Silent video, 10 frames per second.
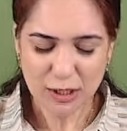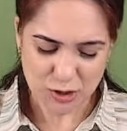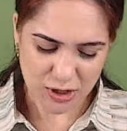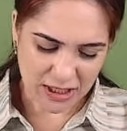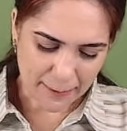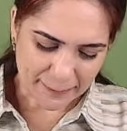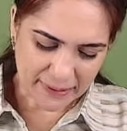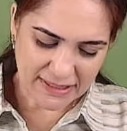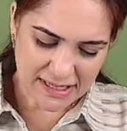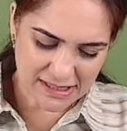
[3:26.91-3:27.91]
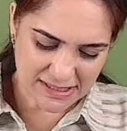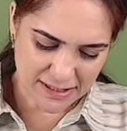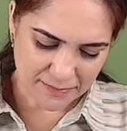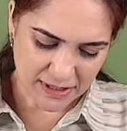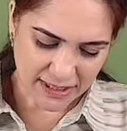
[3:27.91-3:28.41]
So the company tells
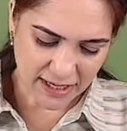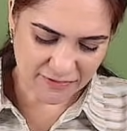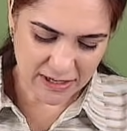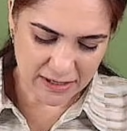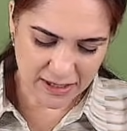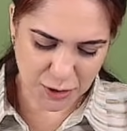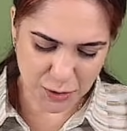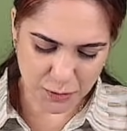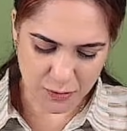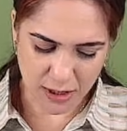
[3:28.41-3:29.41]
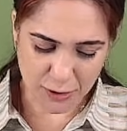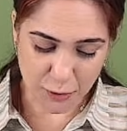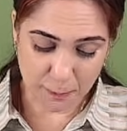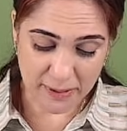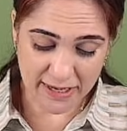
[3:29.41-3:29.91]
him that I will issue a
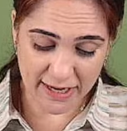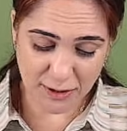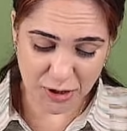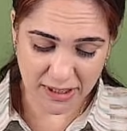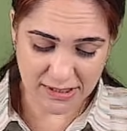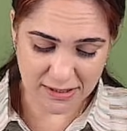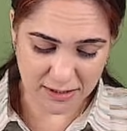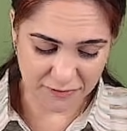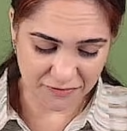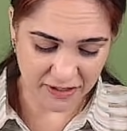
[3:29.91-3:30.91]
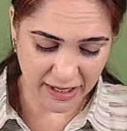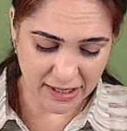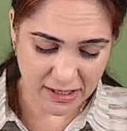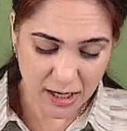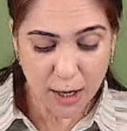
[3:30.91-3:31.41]
duplicate share
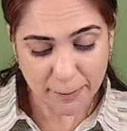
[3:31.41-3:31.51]
certificate